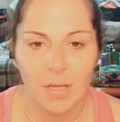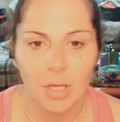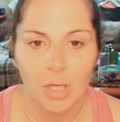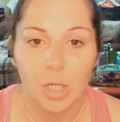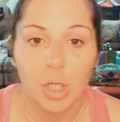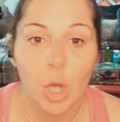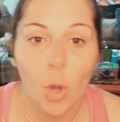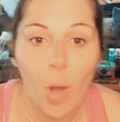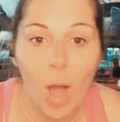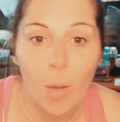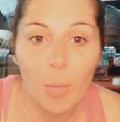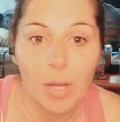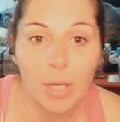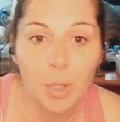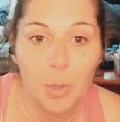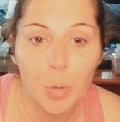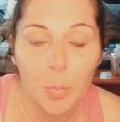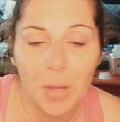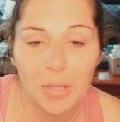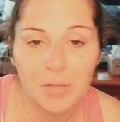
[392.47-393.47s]
You know how I
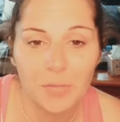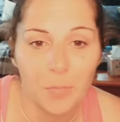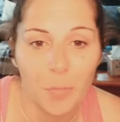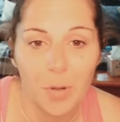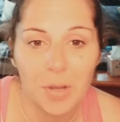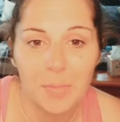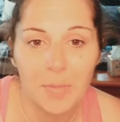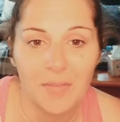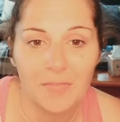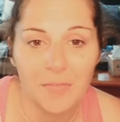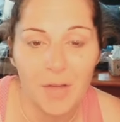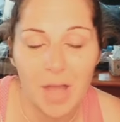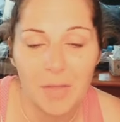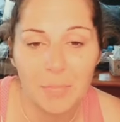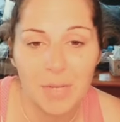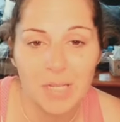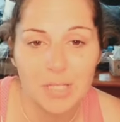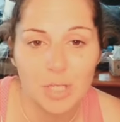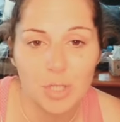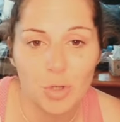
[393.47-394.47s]
knew about the 40 minute, five
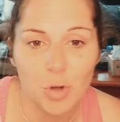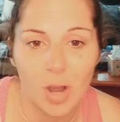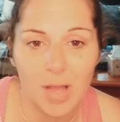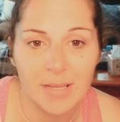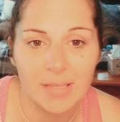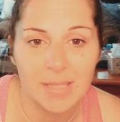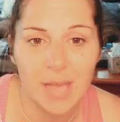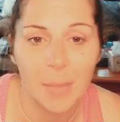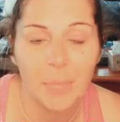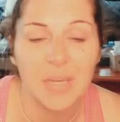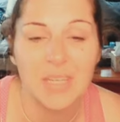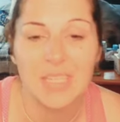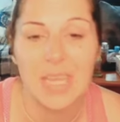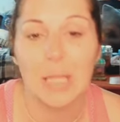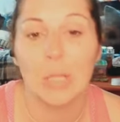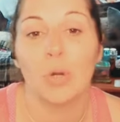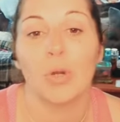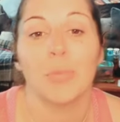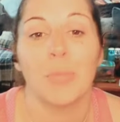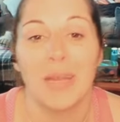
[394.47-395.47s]
minutes of drying time? Because I
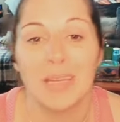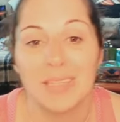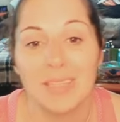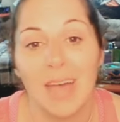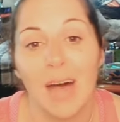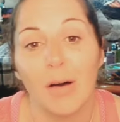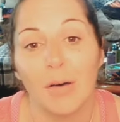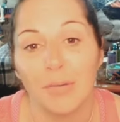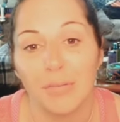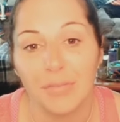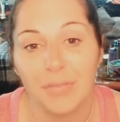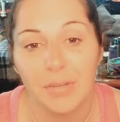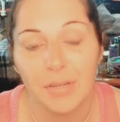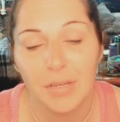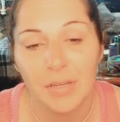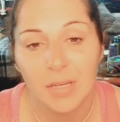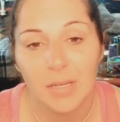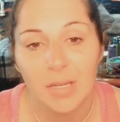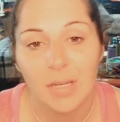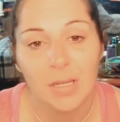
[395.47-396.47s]
learned myself.
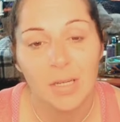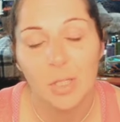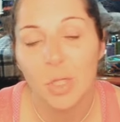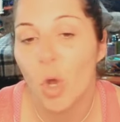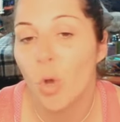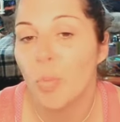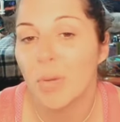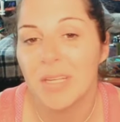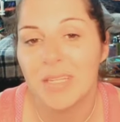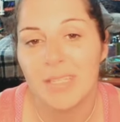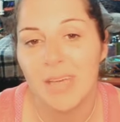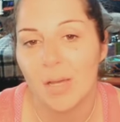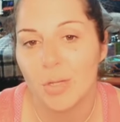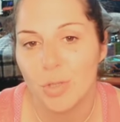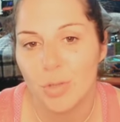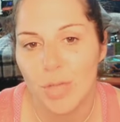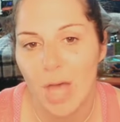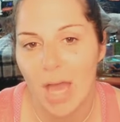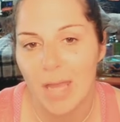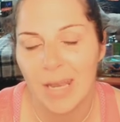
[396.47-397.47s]
Nobody tells
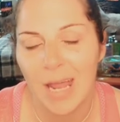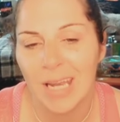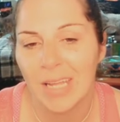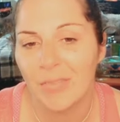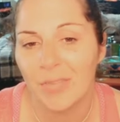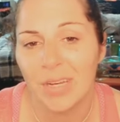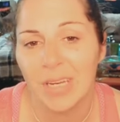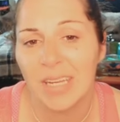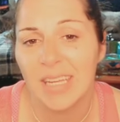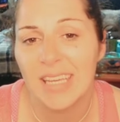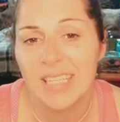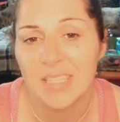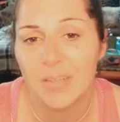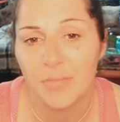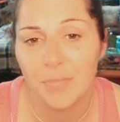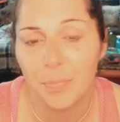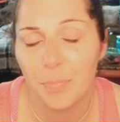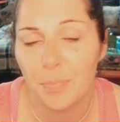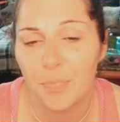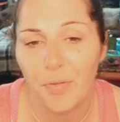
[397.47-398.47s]
you that. Not even an adhesive
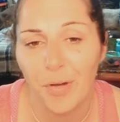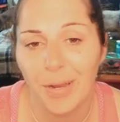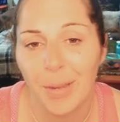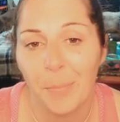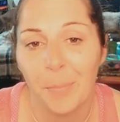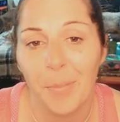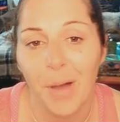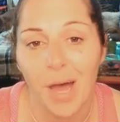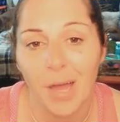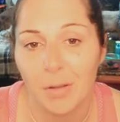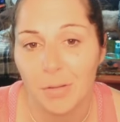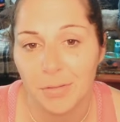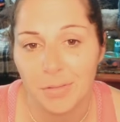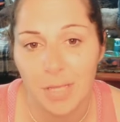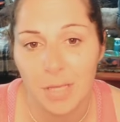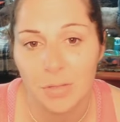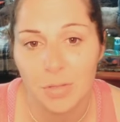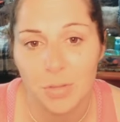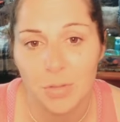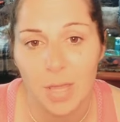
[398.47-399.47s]
freaking bottle
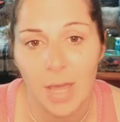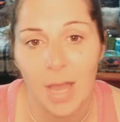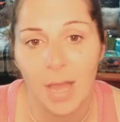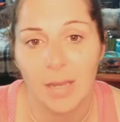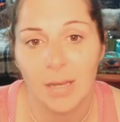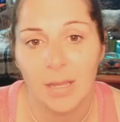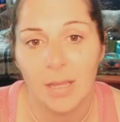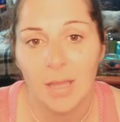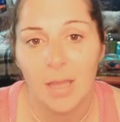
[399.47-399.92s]
tells you that.